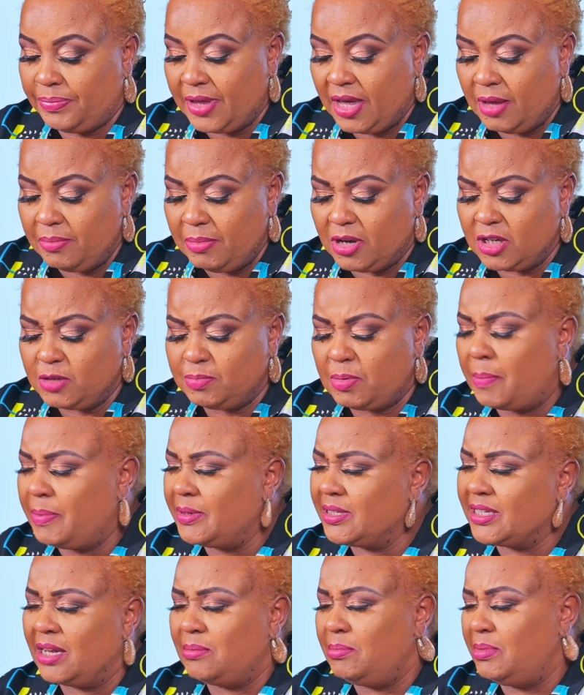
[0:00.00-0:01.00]
because purpose
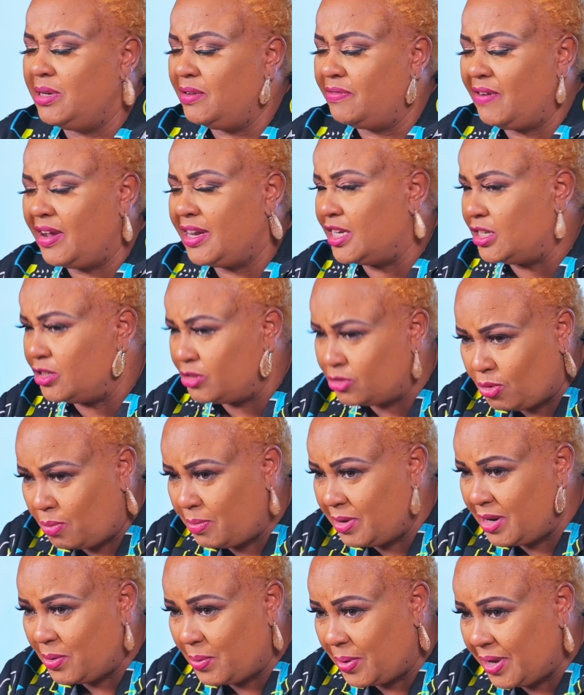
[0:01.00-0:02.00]
can be defined in so
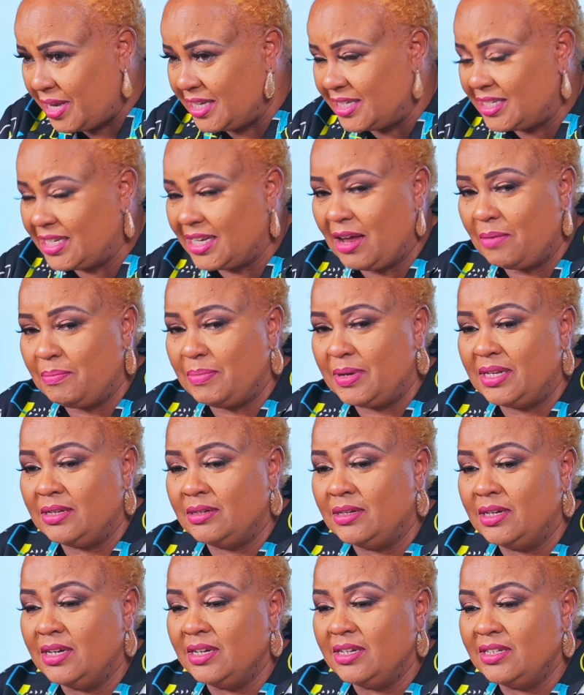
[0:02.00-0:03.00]
many ways, and I've been
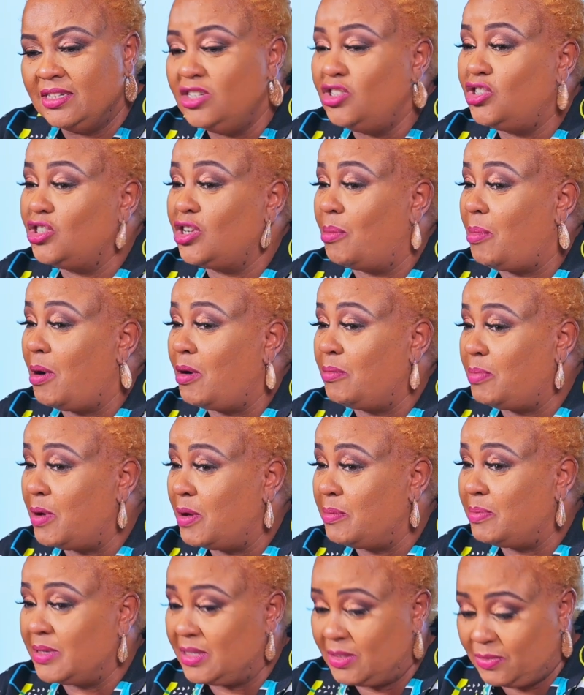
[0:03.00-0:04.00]
teaching about
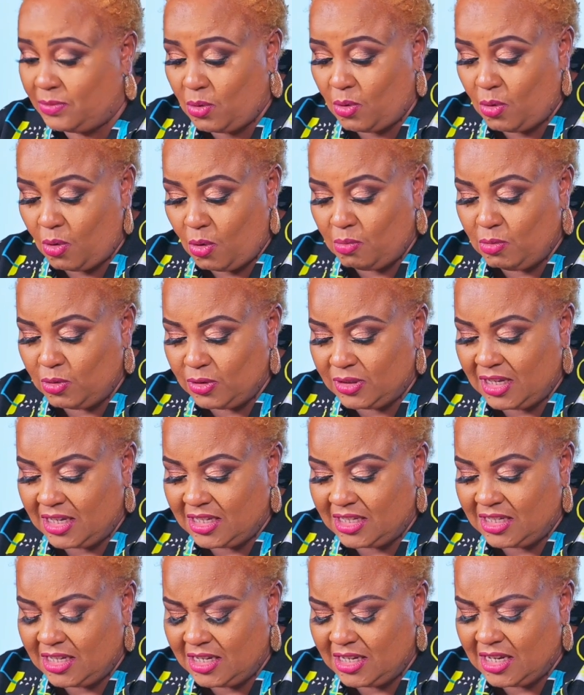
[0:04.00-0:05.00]
purpose for almost
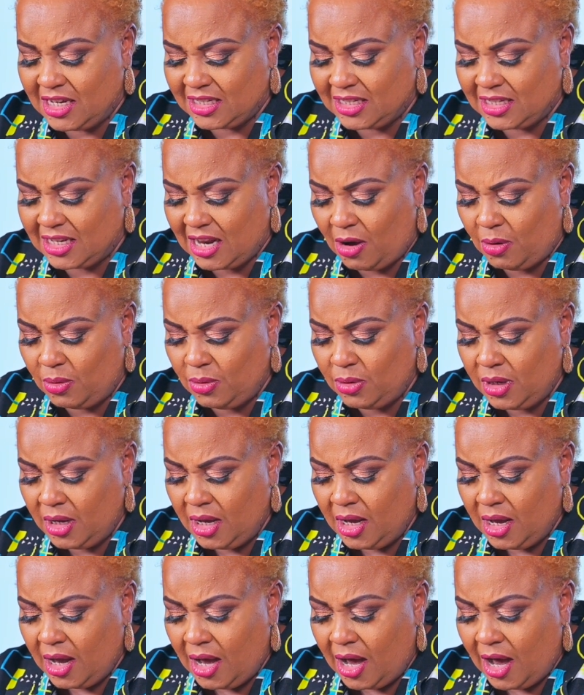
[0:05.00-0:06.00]
18 years now,
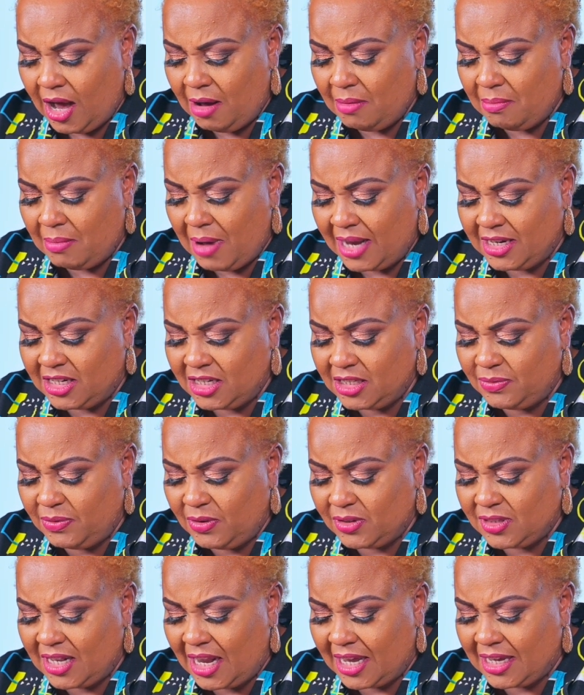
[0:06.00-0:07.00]
I just
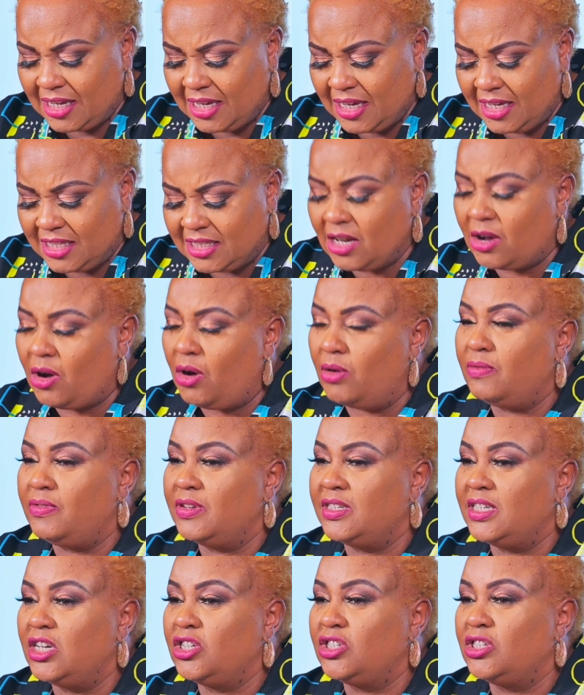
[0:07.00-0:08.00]
felt like it's a
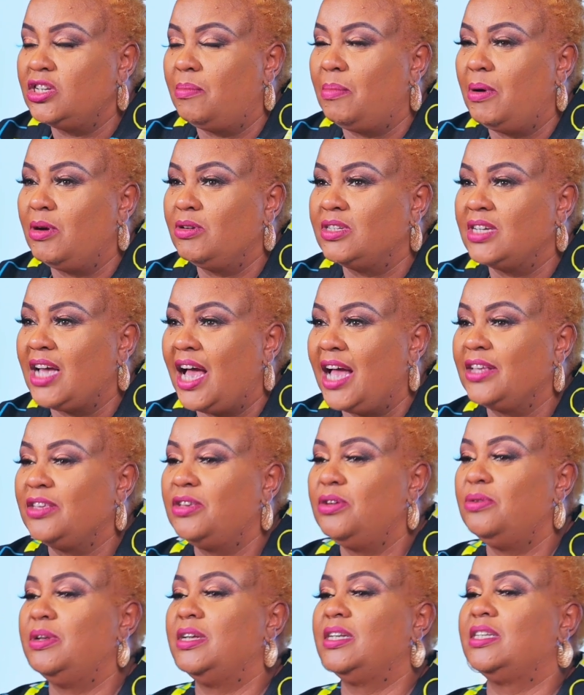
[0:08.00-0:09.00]
conversation about
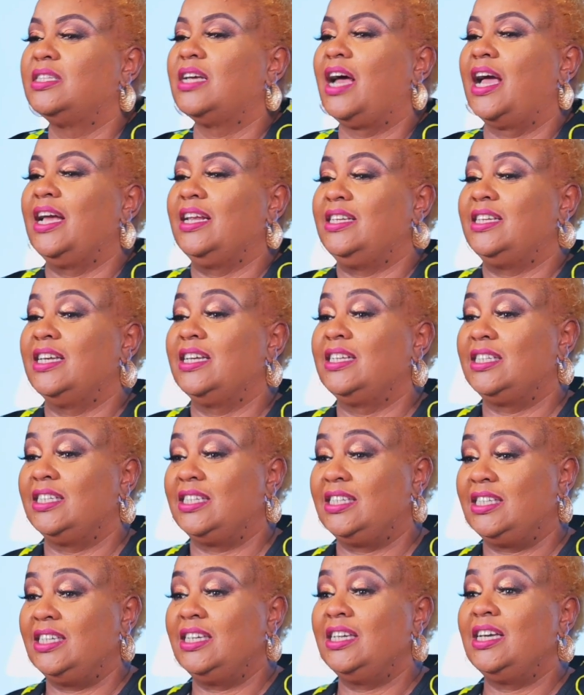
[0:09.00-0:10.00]
accurate
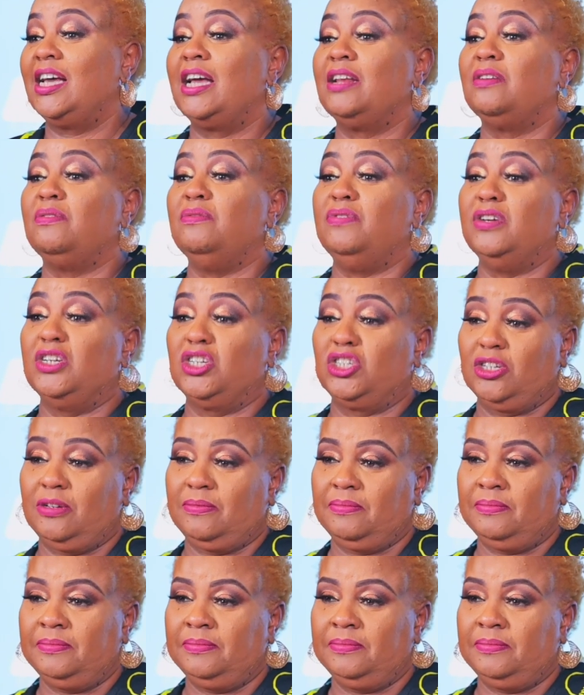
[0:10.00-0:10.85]
identity and vision.